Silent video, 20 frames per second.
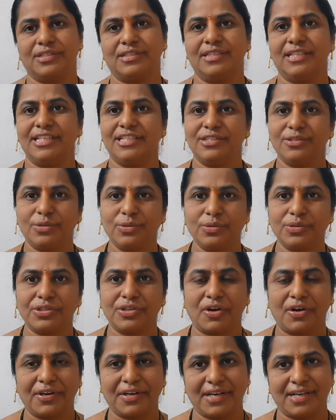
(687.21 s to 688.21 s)
These two
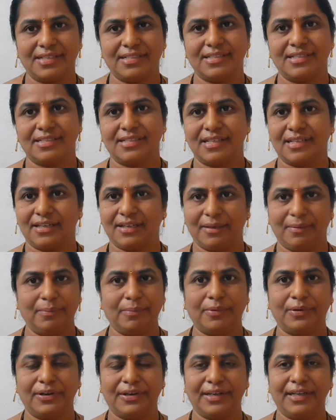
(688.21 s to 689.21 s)
short answers are
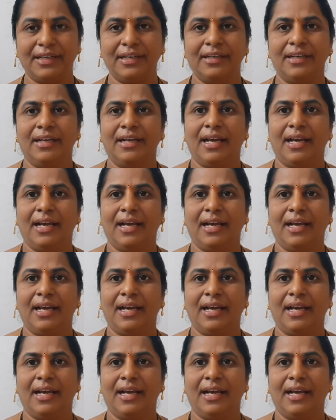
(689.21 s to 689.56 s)
important,